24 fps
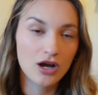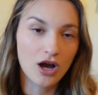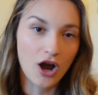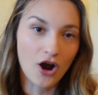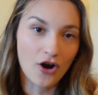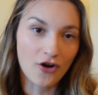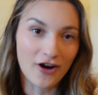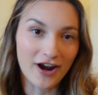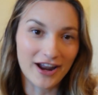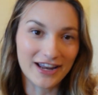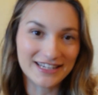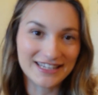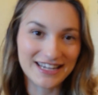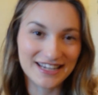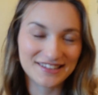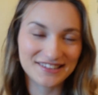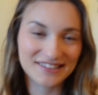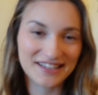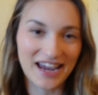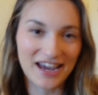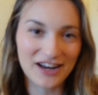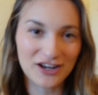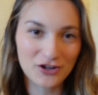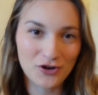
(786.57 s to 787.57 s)
Alright,
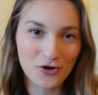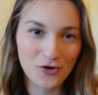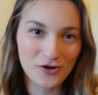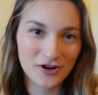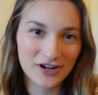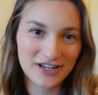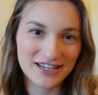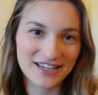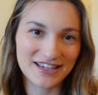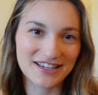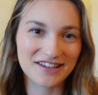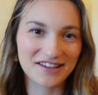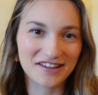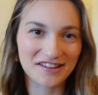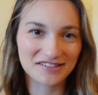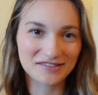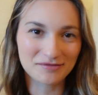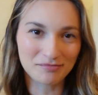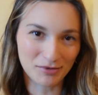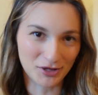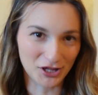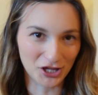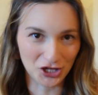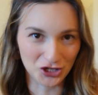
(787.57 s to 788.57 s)
next category is
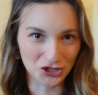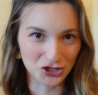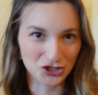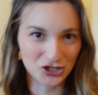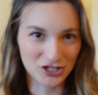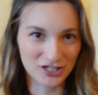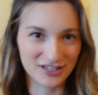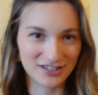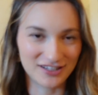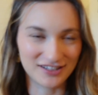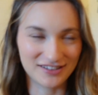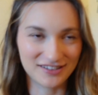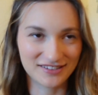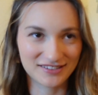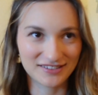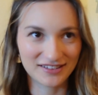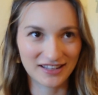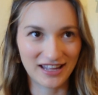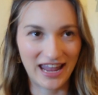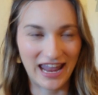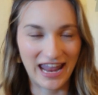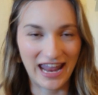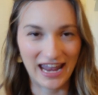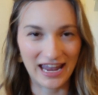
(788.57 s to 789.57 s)

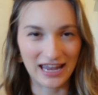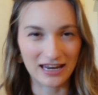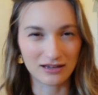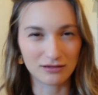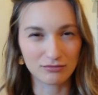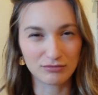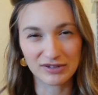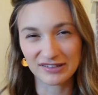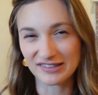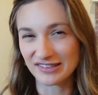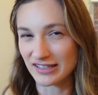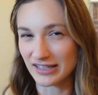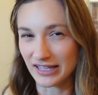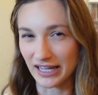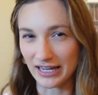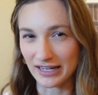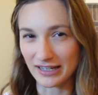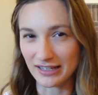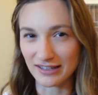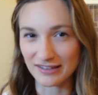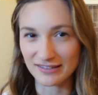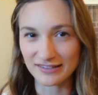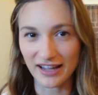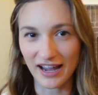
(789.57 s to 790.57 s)
plushies and
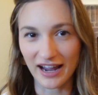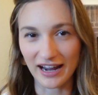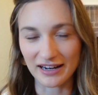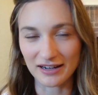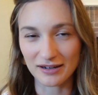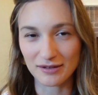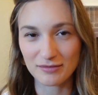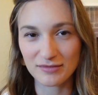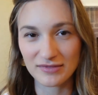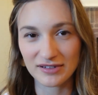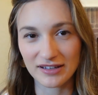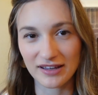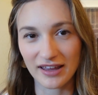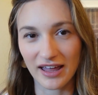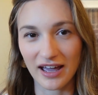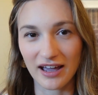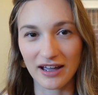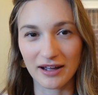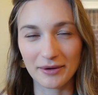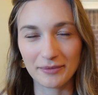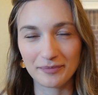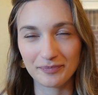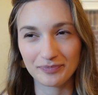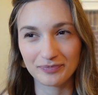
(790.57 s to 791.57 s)
miscellaneous items
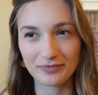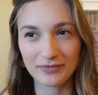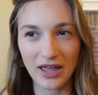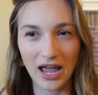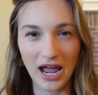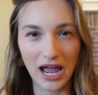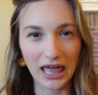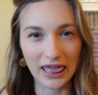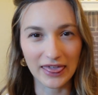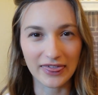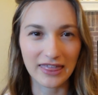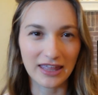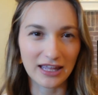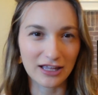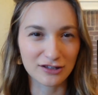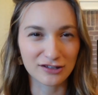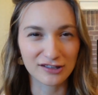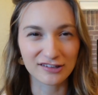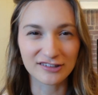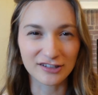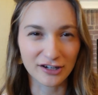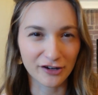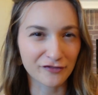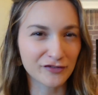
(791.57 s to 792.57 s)
that I think
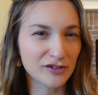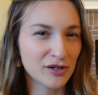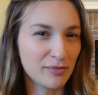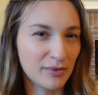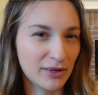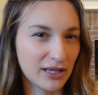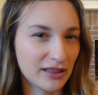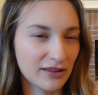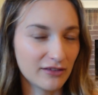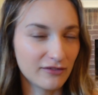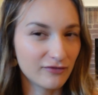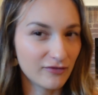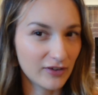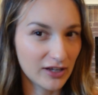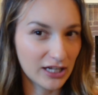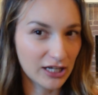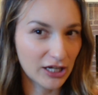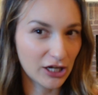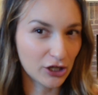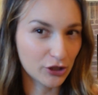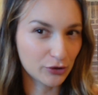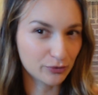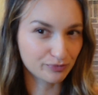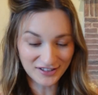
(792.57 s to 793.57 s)
deserve to be in the
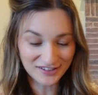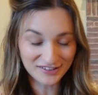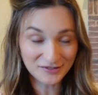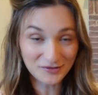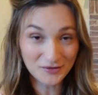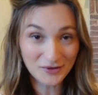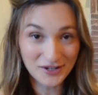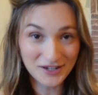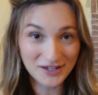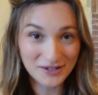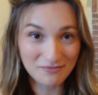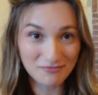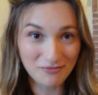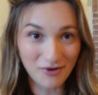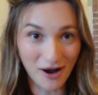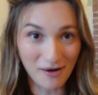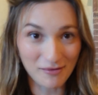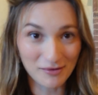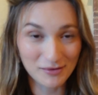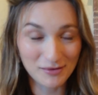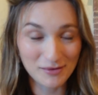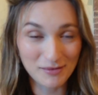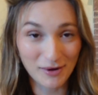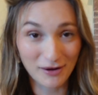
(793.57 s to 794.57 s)
video. This one,
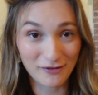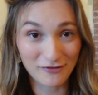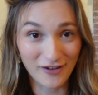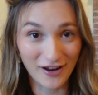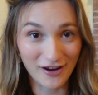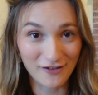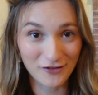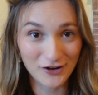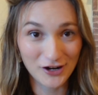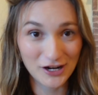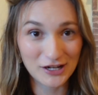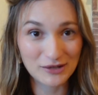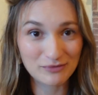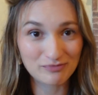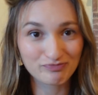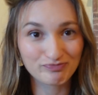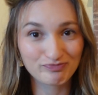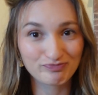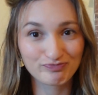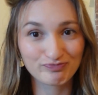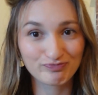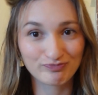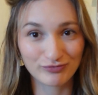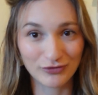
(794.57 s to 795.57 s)
probably my favorite.
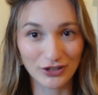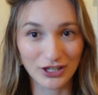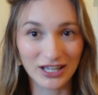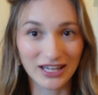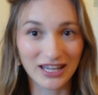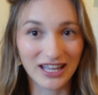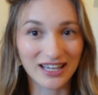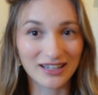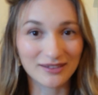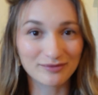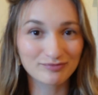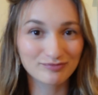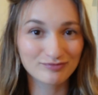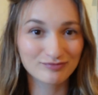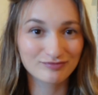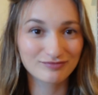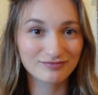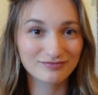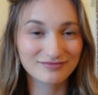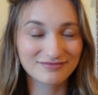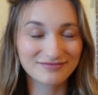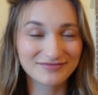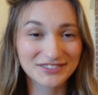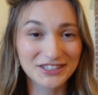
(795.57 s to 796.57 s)
Look at that.
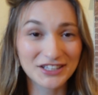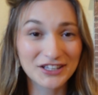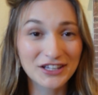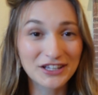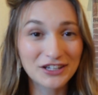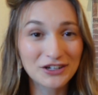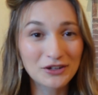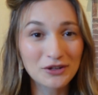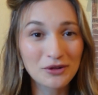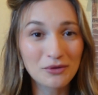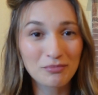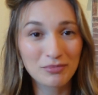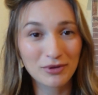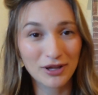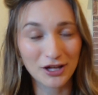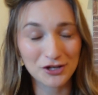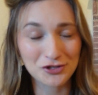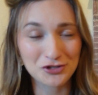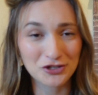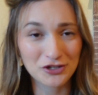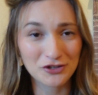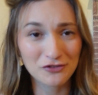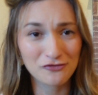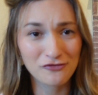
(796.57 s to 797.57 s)
It's a little
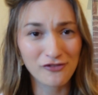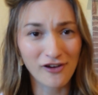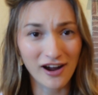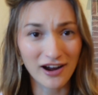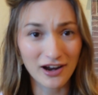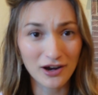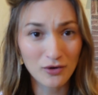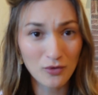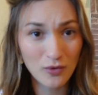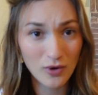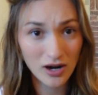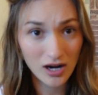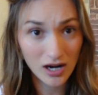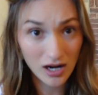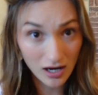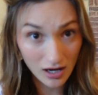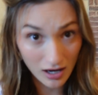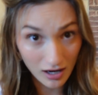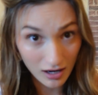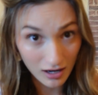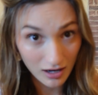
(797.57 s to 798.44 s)
plushie firework.